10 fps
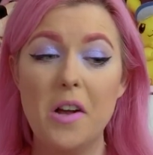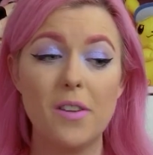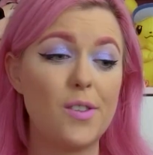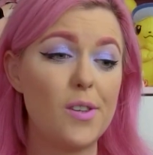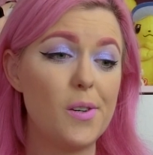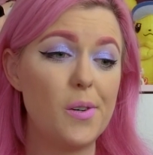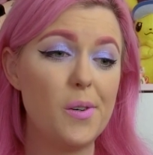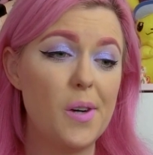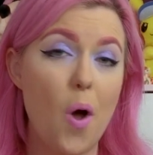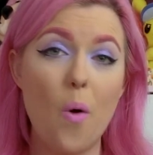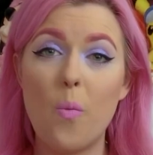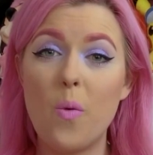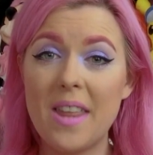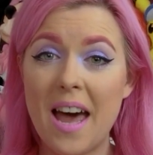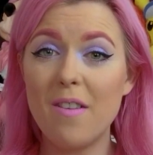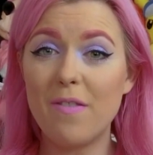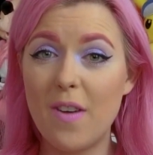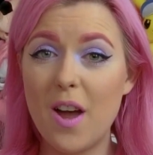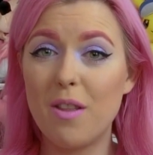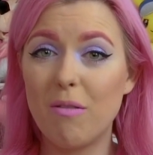So, without
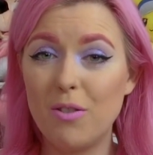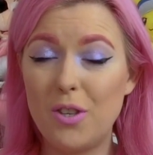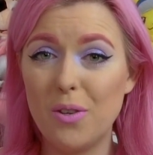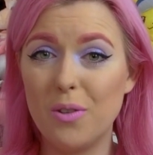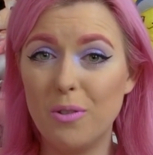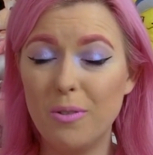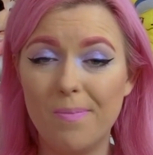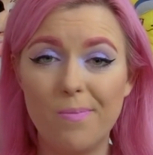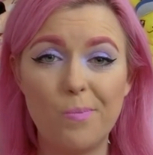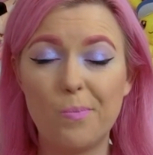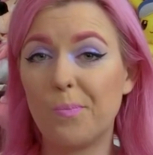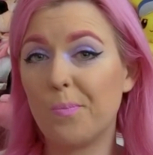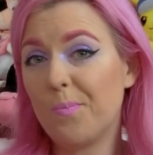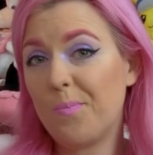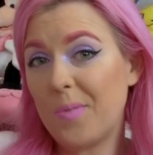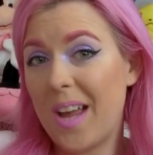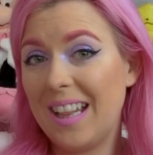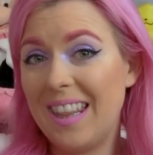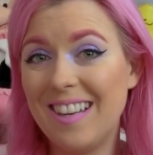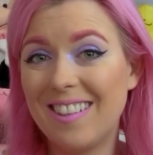further ado,
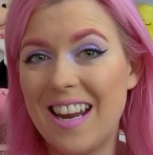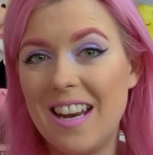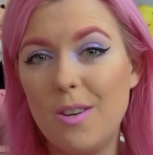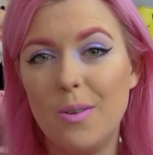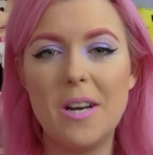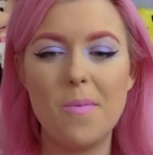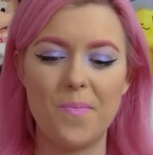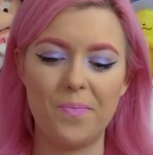let's get into it.